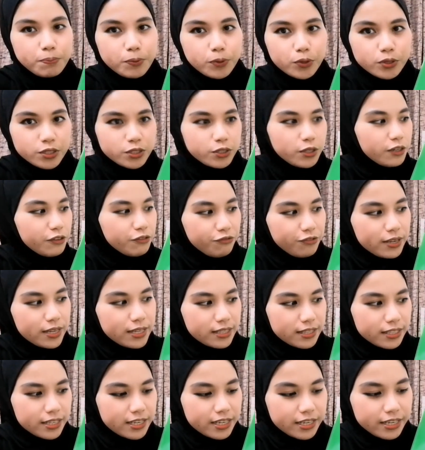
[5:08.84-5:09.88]
put your
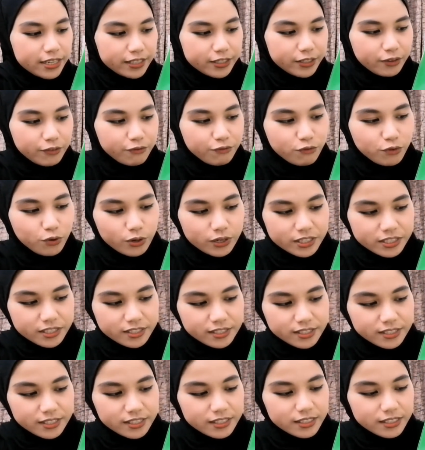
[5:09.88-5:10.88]
feet here, of course.